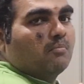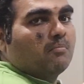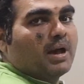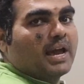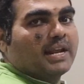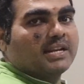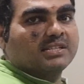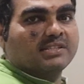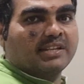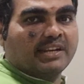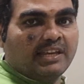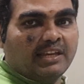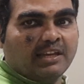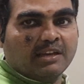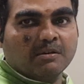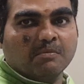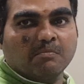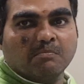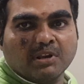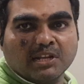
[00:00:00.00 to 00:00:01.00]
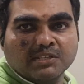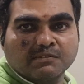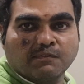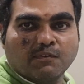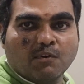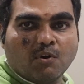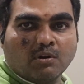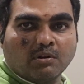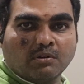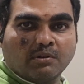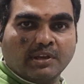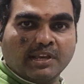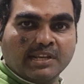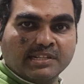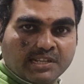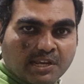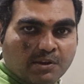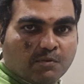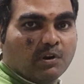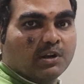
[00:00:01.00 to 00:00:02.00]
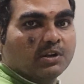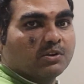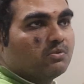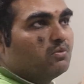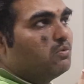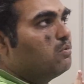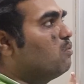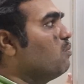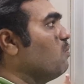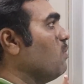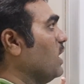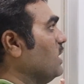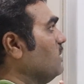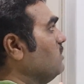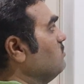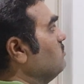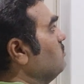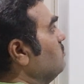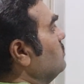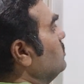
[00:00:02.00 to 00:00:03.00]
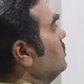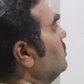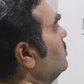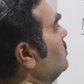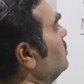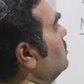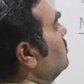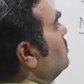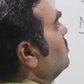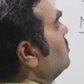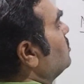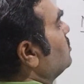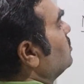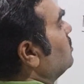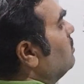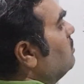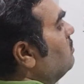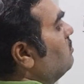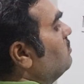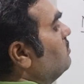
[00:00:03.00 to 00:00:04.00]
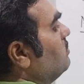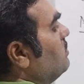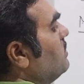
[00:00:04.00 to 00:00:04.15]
Minus 3 plus 4 is equal to 1. So